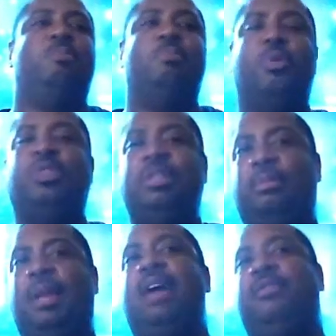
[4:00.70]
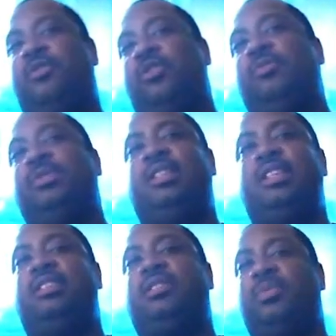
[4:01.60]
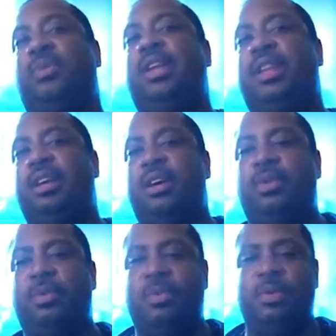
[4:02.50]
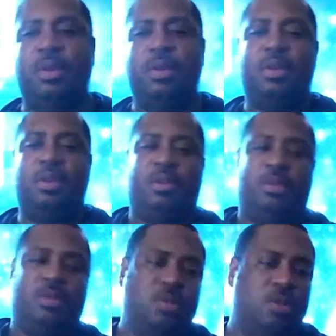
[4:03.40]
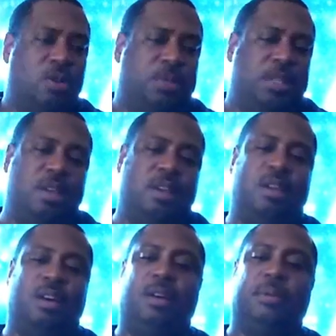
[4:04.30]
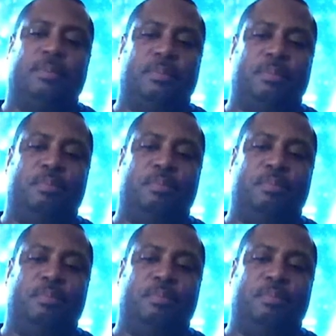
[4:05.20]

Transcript: multi platforms is the way to go. You know what I'm saying? Um,